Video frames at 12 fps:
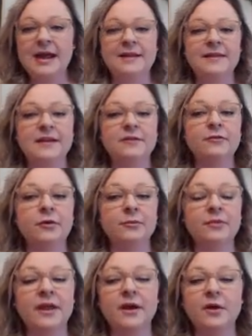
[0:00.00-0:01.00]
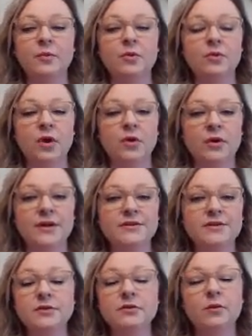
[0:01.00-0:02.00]
And then from there, we'll go
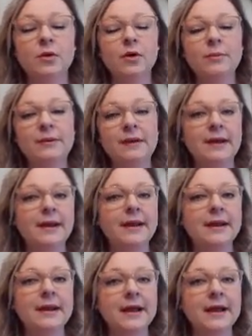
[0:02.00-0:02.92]
into role-playing